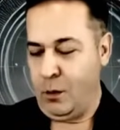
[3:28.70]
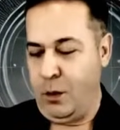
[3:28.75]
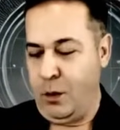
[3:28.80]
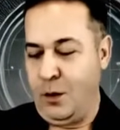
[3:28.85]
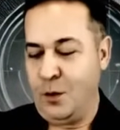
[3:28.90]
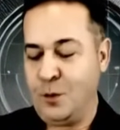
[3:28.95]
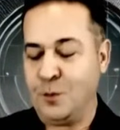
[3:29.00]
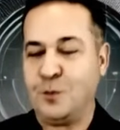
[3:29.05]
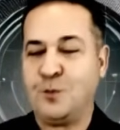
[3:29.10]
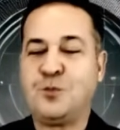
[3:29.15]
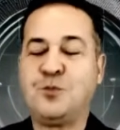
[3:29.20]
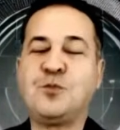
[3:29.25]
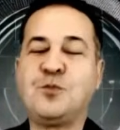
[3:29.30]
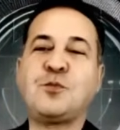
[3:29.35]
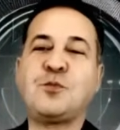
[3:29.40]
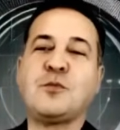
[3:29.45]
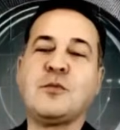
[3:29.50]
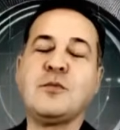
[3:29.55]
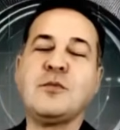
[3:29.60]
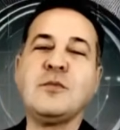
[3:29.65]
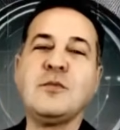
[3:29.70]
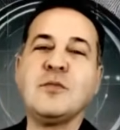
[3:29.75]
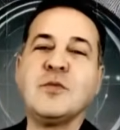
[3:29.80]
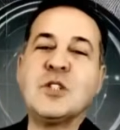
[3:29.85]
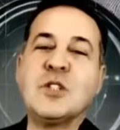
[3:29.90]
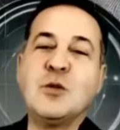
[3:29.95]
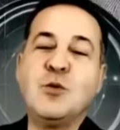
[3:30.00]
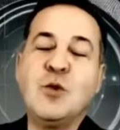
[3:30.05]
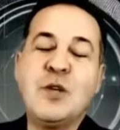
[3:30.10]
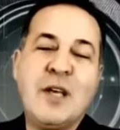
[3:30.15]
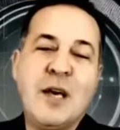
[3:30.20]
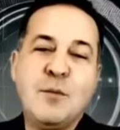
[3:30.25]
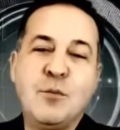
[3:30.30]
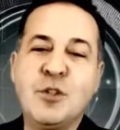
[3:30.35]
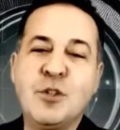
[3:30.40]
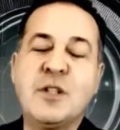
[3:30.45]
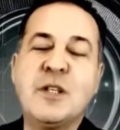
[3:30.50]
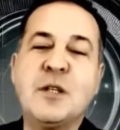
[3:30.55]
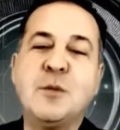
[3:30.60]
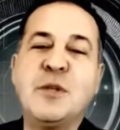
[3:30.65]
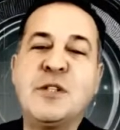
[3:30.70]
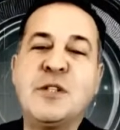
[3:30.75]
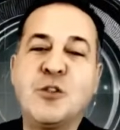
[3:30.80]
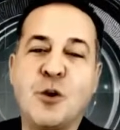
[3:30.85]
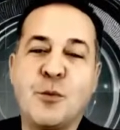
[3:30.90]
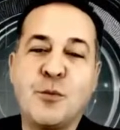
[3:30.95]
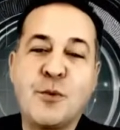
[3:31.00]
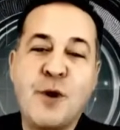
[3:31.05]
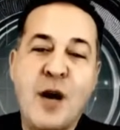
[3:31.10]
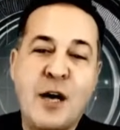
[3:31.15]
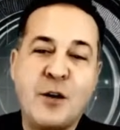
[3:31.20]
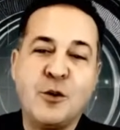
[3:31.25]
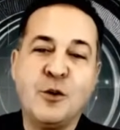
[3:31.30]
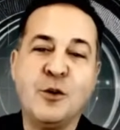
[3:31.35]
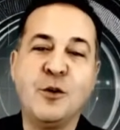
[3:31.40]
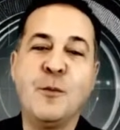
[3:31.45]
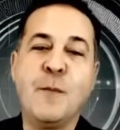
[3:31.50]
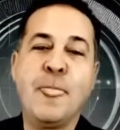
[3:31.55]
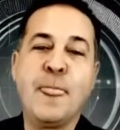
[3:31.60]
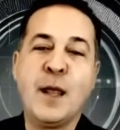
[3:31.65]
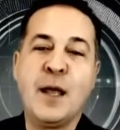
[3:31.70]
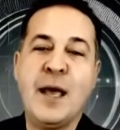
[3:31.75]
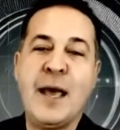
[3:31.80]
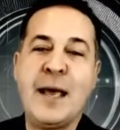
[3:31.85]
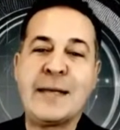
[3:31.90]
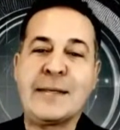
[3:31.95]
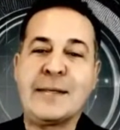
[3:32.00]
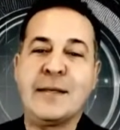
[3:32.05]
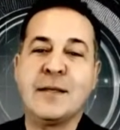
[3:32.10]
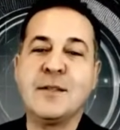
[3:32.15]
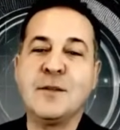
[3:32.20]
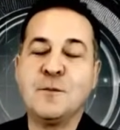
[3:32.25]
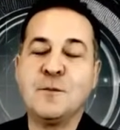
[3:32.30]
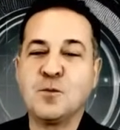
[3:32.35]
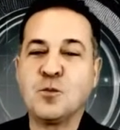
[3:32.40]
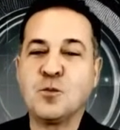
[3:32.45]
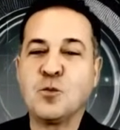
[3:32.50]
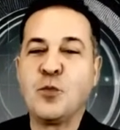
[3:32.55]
We can put a little bit soprano accent.